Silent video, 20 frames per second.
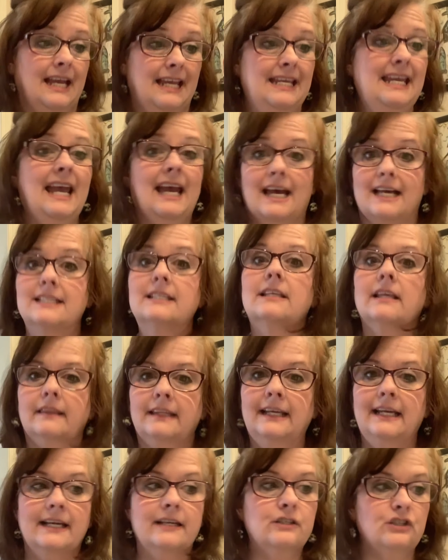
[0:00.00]
Yes,
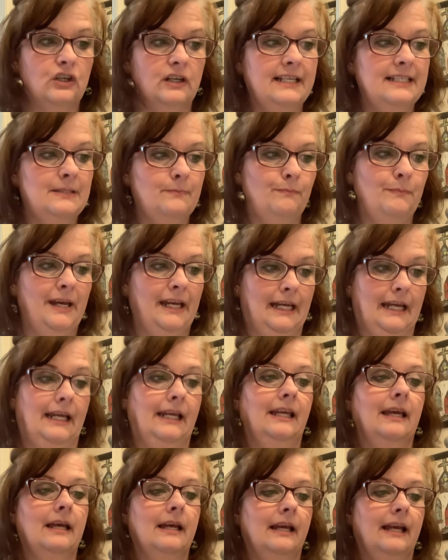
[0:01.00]
the answer is
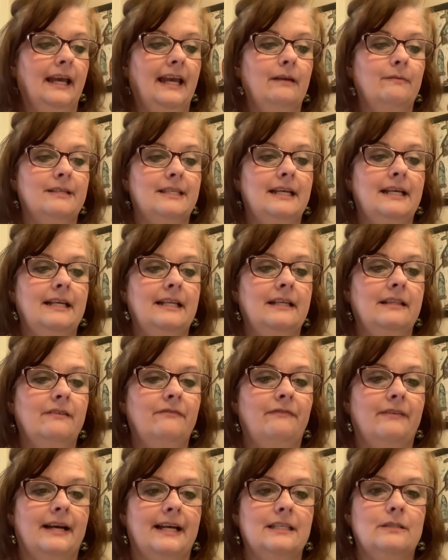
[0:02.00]
B. He was hit in the
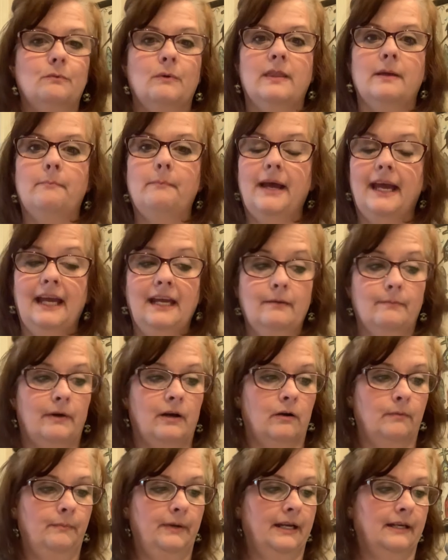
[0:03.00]
face with a
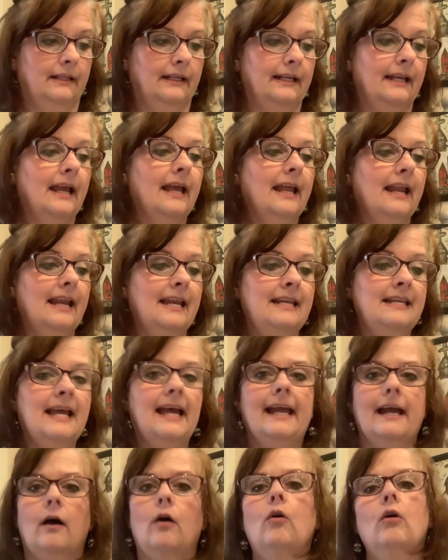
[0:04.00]
paintball pellet.
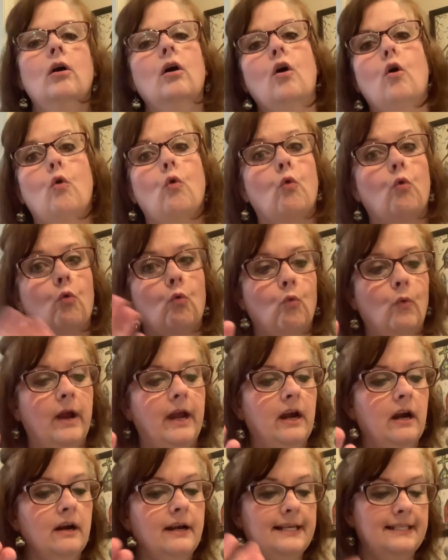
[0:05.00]
Now,
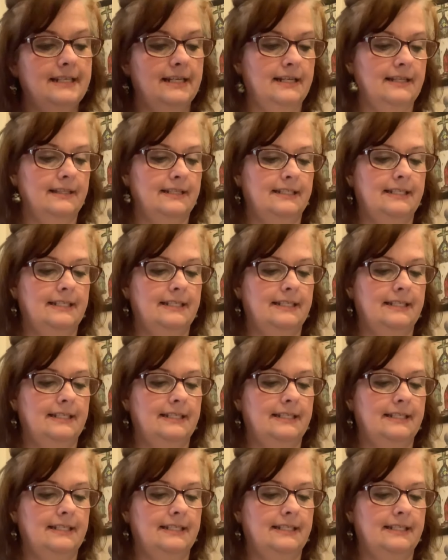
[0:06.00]
where is it in the